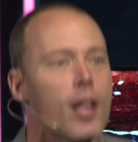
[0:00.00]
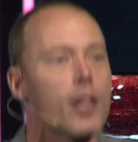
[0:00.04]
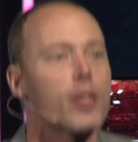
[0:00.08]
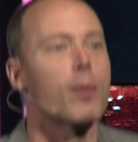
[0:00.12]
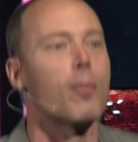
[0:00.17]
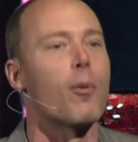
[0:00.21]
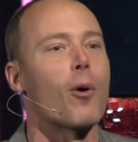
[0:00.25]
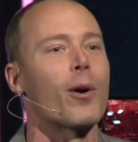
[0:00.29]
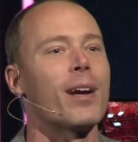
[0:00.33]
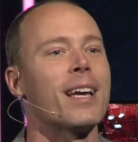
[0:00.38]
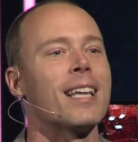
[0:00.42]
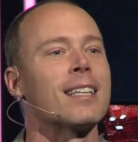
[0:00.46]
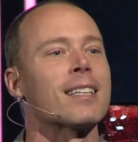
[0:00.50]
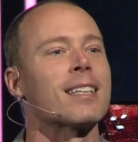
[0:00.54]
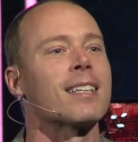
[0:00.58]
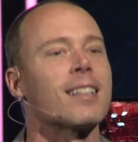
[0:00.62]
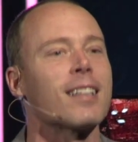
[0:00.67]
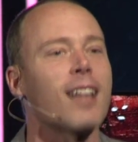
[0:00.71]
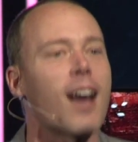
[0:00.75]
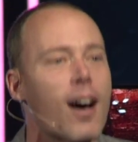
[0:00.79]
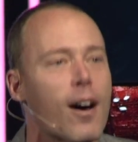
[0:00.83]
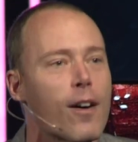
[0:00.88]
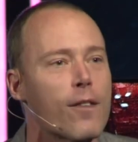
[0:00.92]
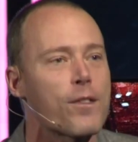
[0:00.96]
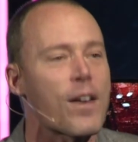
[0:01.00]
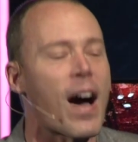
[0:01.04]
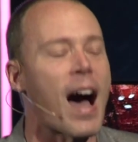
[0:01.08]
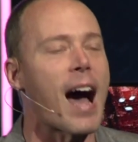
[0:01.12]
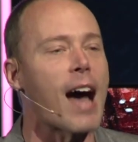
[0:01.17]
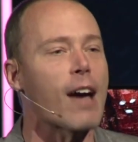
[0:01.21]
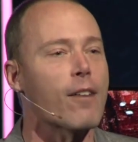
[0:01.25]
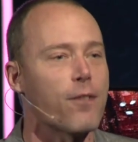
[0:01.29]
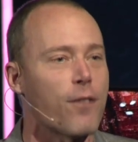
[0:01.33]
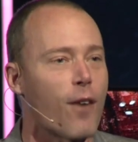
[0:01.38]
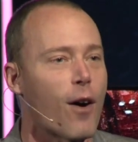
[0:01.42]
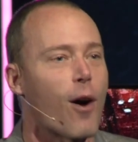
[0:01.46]
the more in love
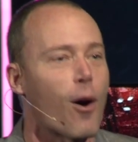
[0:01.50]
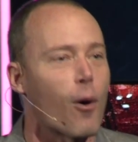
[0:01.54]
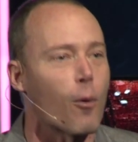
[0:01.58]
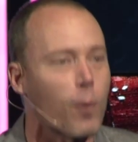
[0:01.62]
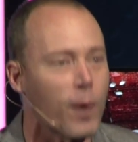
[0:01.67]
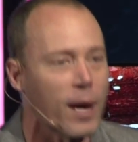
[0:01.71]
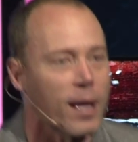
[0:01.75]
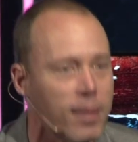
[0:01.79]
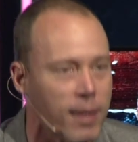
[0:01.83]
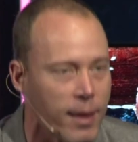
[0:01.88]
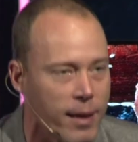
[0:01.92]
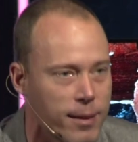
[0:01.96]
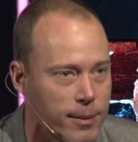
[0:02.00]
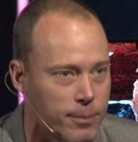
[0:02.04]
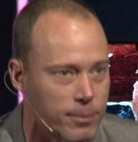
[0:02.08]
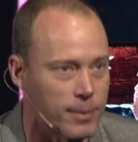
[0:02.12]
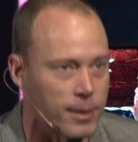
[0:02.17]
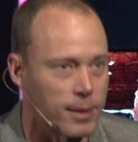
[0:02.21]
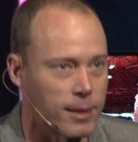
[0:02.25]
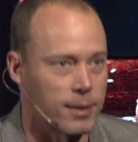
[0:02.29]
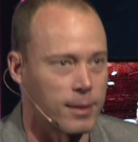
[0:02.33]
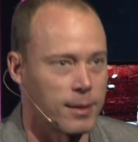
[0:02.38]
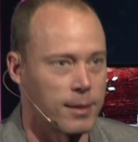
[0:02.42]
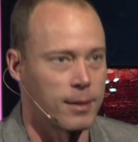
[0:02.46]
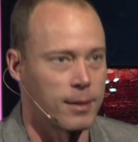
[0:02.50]
I fall with Him.